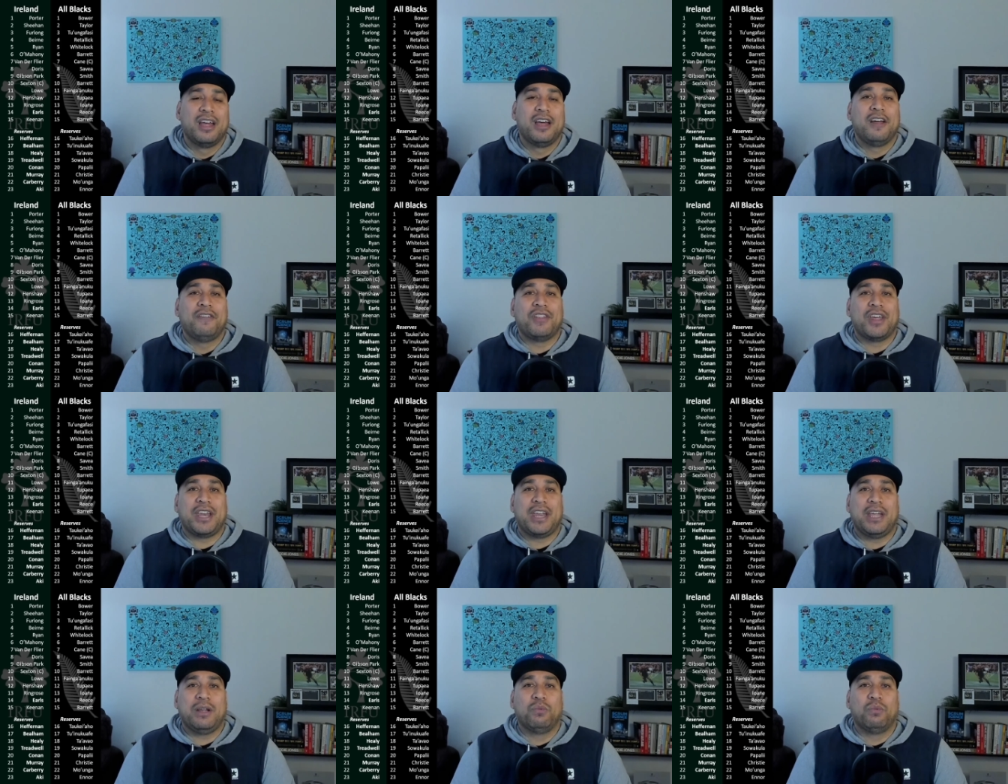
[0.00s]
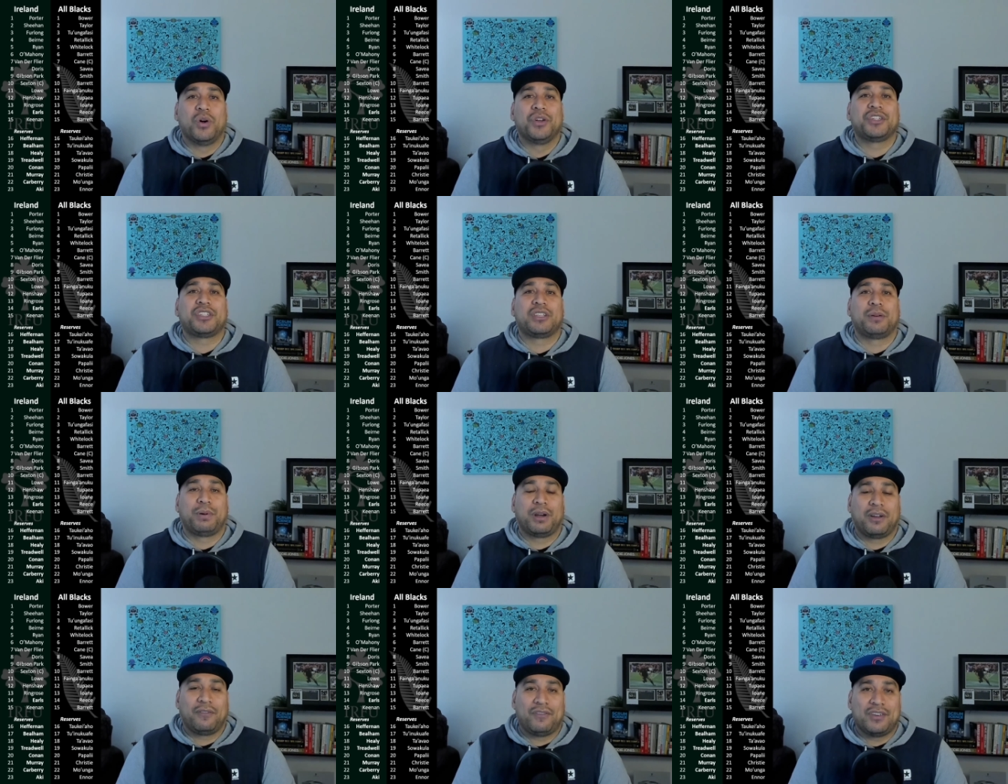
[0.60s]
that he wants to
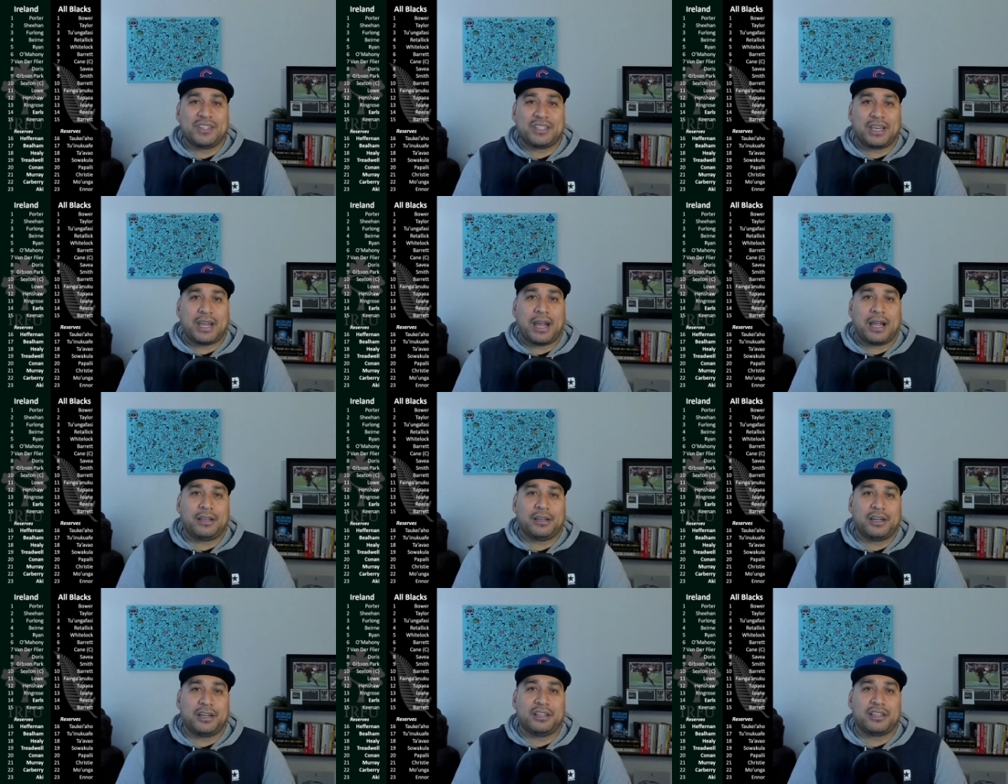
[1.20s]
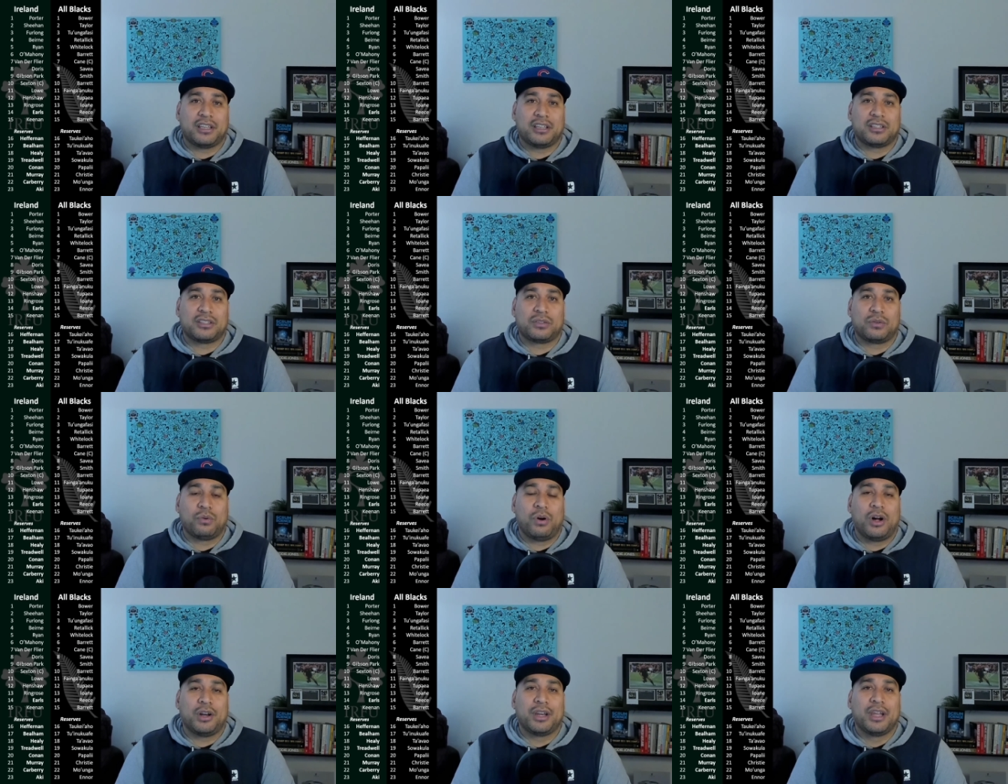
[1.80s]
bring physicality to the
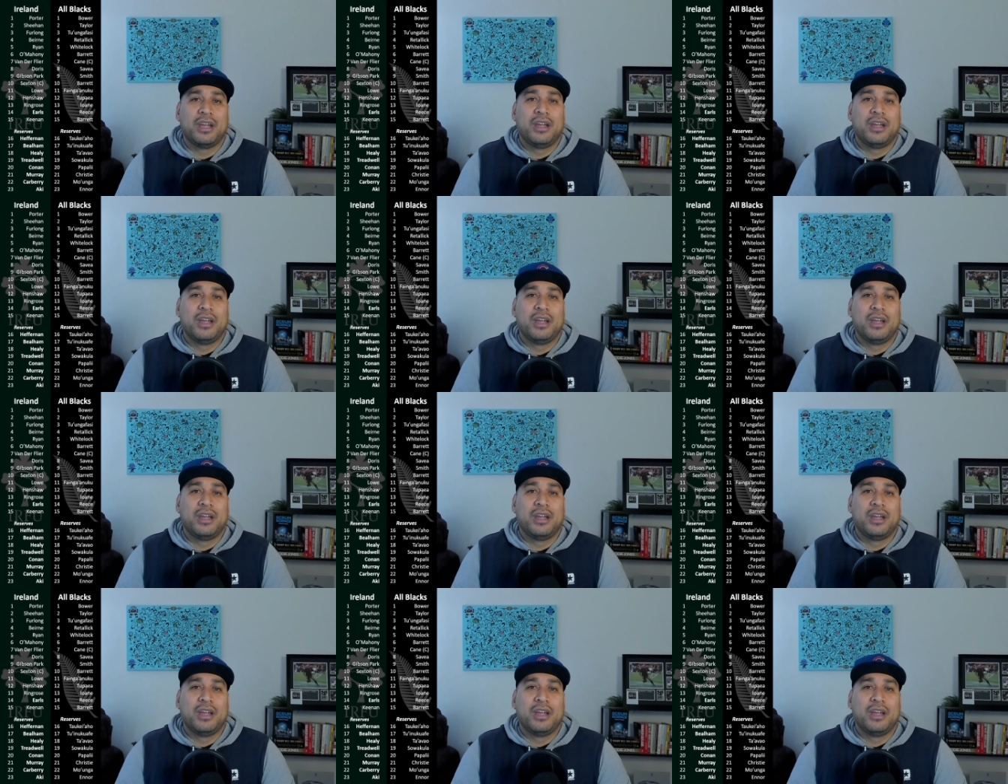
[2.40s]
squad,